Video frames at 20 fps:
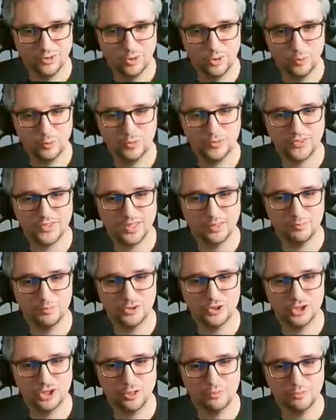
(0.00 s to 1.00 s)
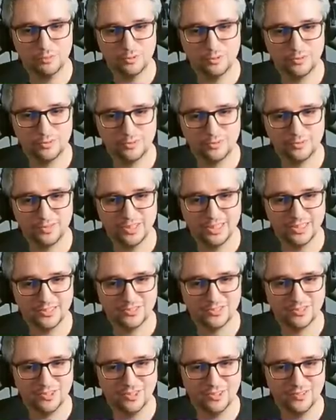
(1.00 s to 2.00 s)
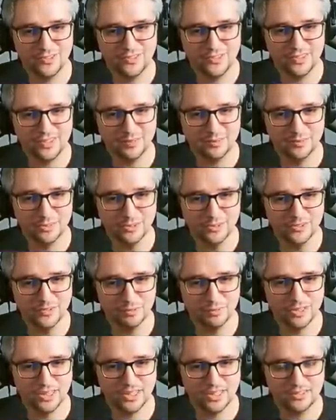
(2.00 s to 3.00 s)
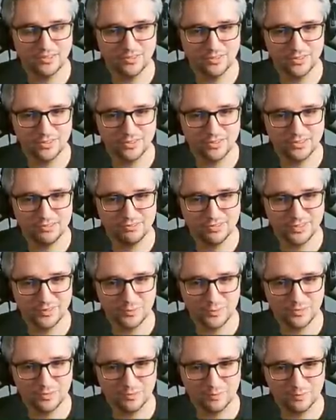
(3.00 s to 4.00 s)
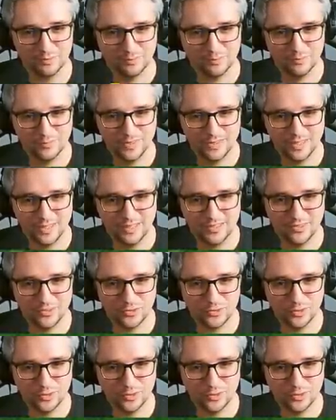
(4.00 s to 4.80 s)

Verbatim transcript: hop, skip, jump, like Sans emote. But I don't know if it it's